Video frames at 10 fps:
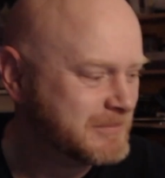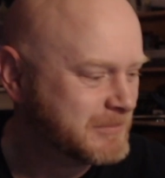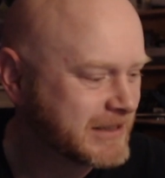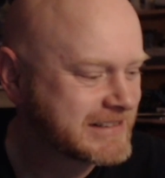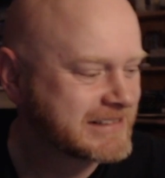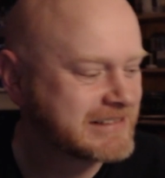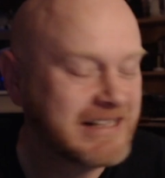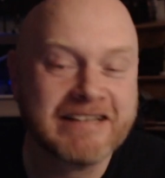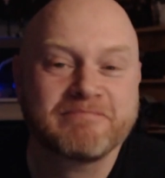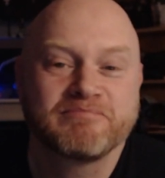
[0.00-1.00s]
but
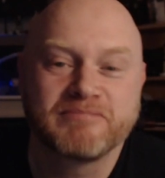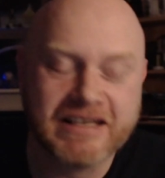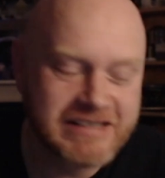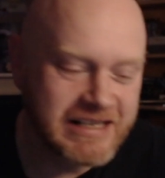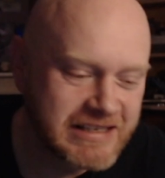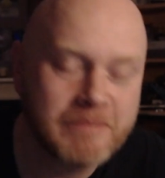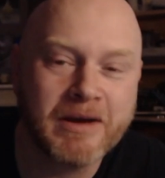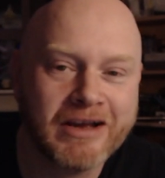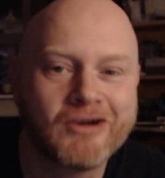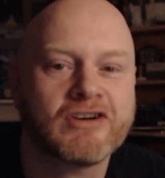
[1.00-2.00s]
yeah, that's it.
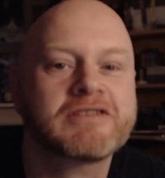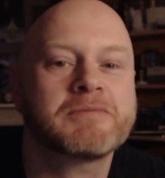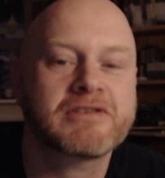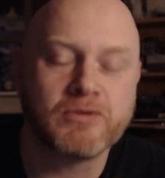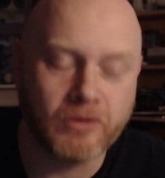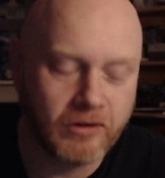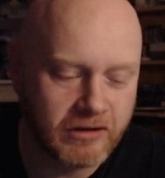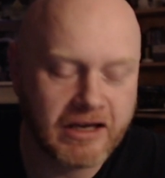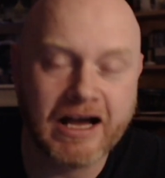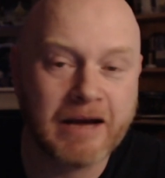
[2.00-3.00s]
Merry Christmas to all.
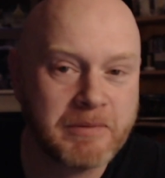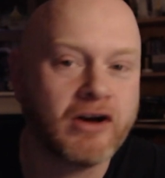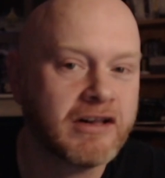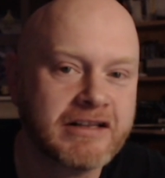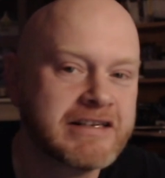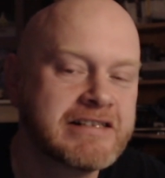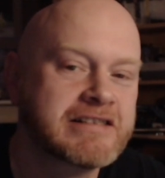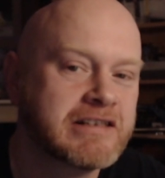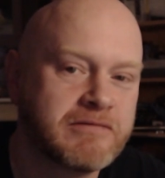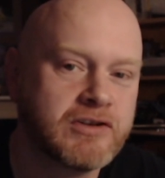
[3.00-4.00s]
Happy holidays
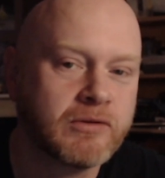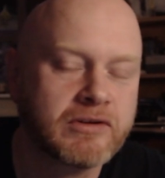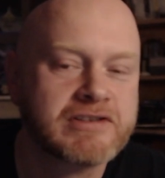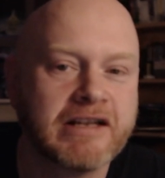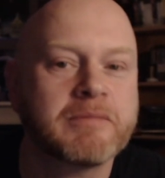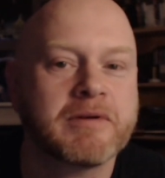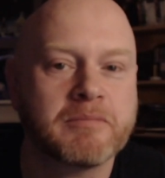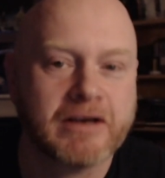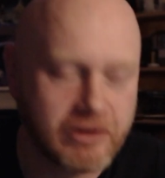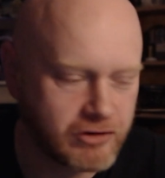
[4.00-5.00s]
if you don't celebrate
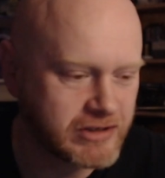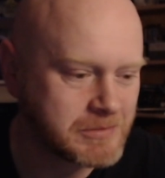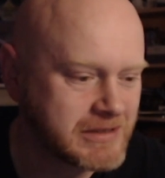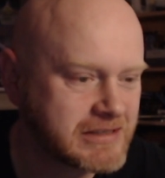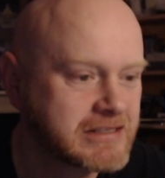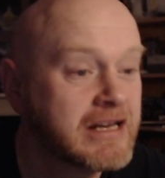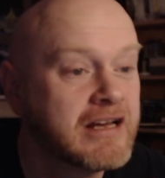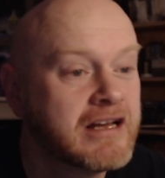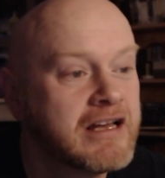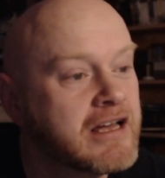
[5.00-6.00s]
Merry Christmas.
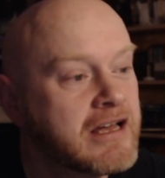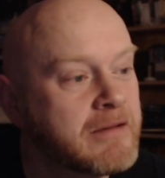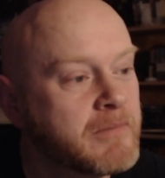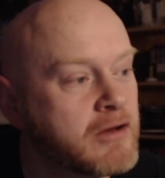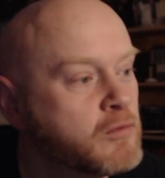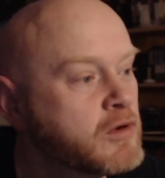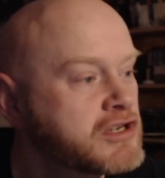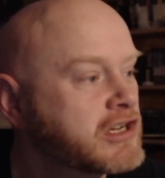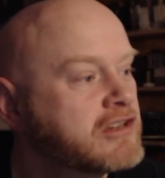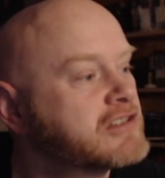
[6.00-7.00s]
Um, I wish
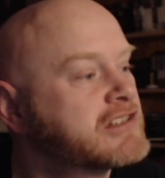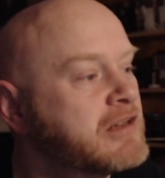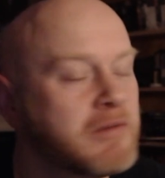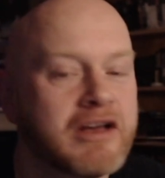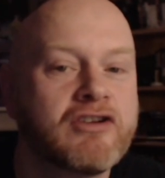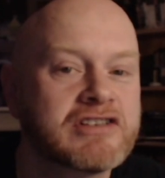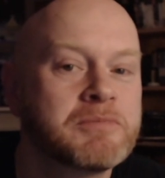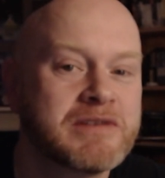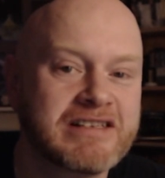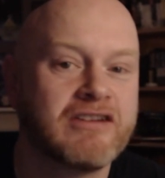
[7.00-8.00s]
I could say Merry
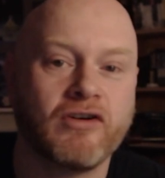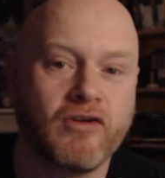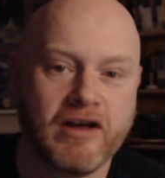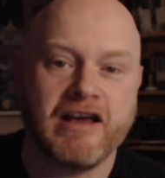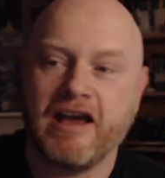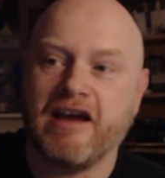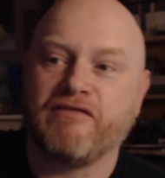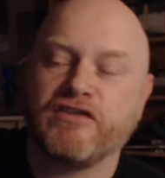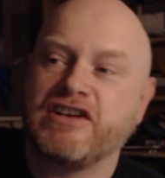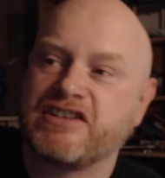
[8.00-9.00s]
Christmas in
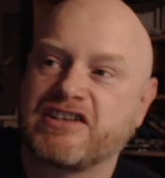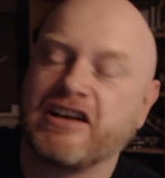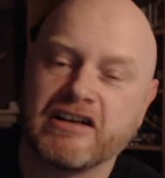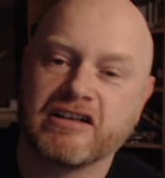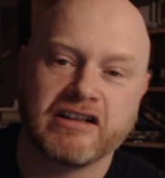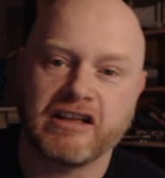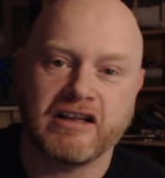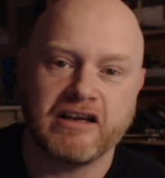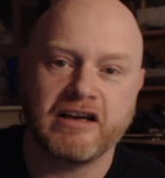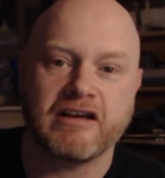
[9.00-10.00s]
every single
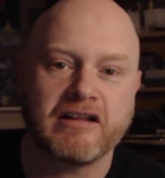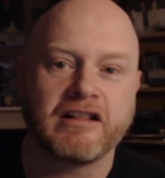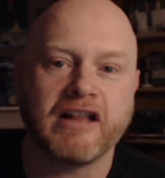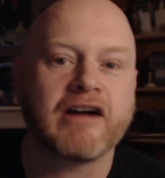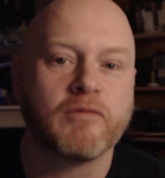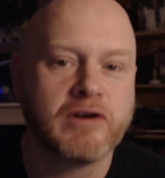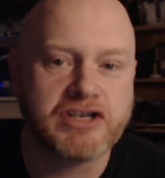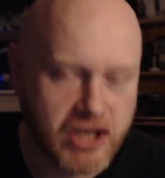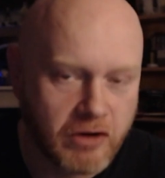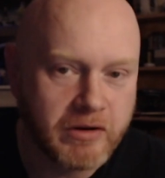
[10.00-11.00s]
uh,
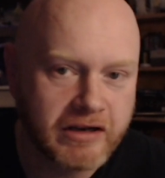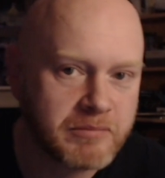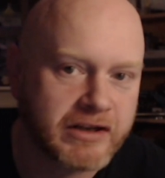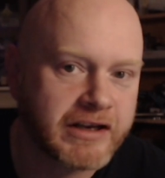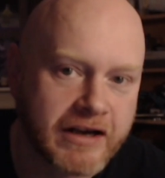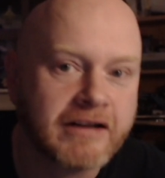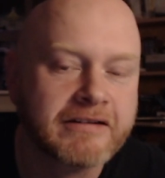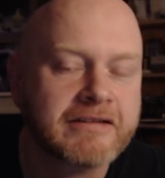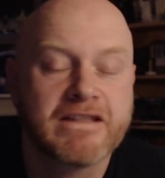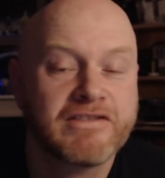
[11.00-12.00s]
language going, but I
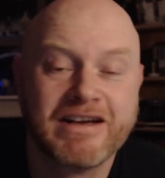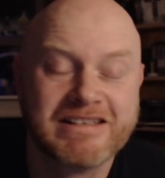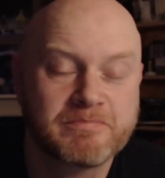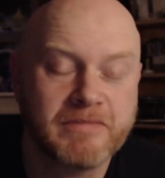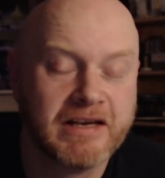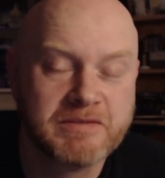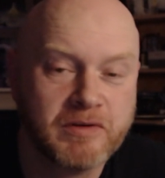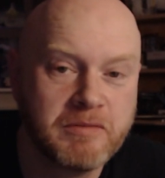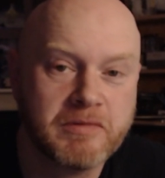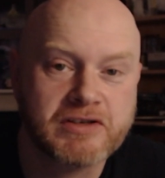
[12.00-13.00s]
can't. That's that's
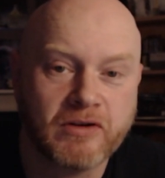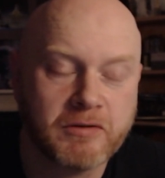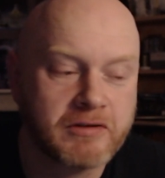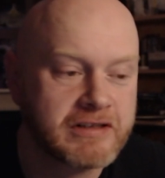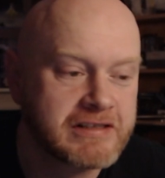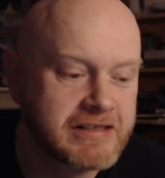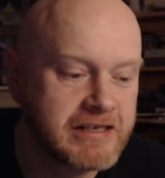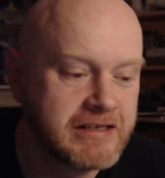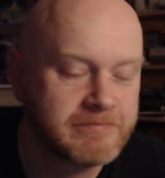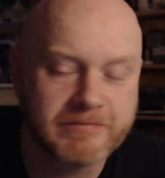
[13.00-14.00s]
pretty much all I wanted to
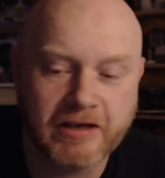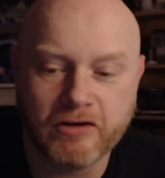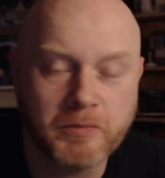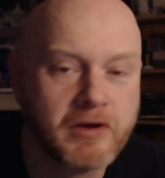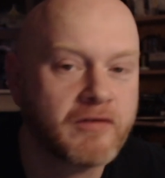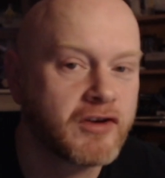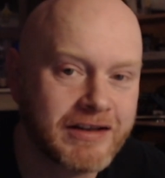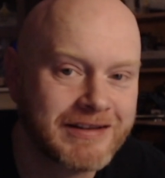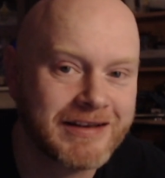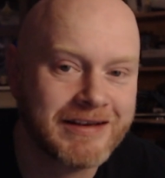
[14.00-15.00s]
say. I hope you have a
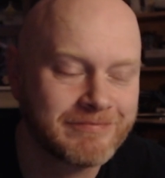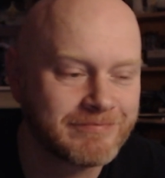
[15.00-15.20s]
great day,